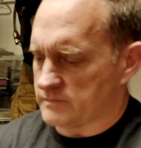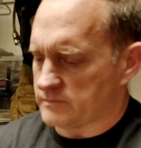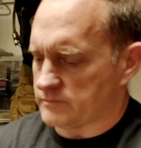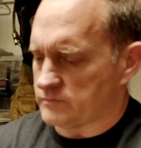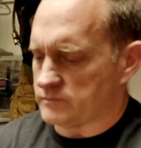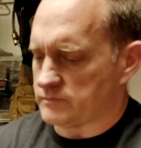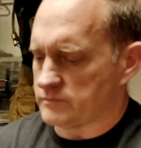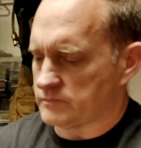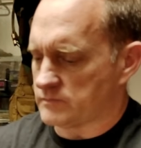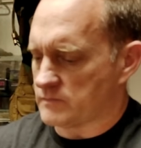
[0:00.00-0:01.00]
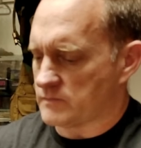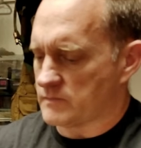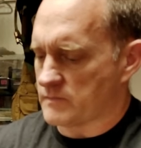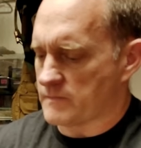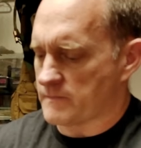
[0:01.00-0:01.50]

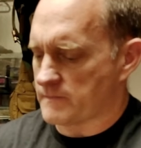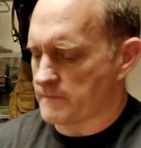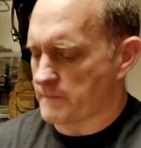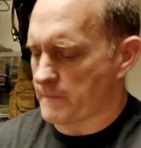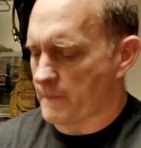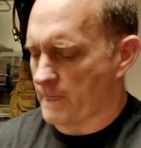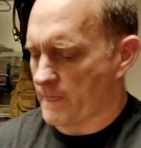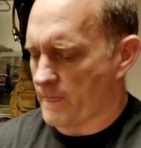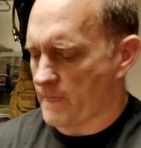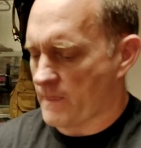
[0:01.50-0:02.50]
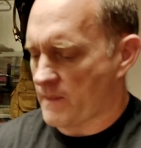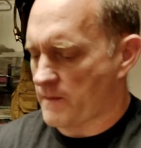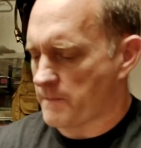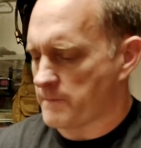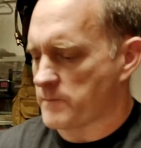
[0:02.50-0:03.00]

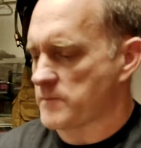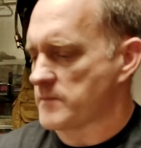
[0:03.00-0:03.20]
Nothing is said.